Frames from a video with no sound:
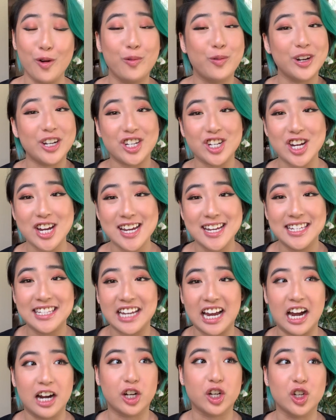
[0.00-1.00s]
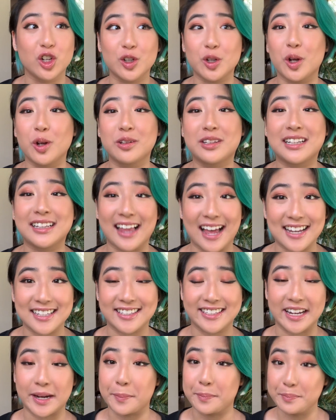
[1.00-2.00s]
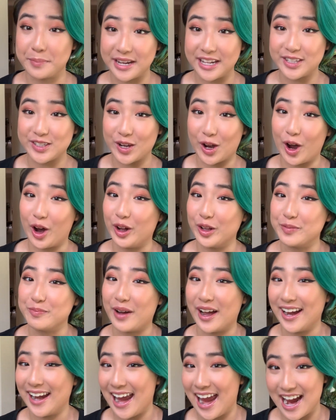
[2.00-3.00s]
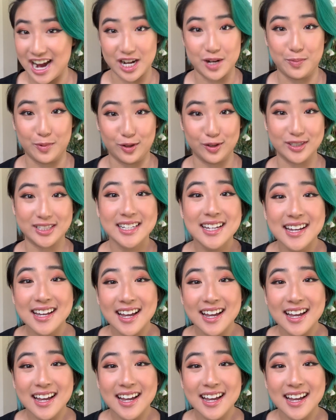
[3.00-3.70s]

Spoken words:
which is a good old classic meets all my animals.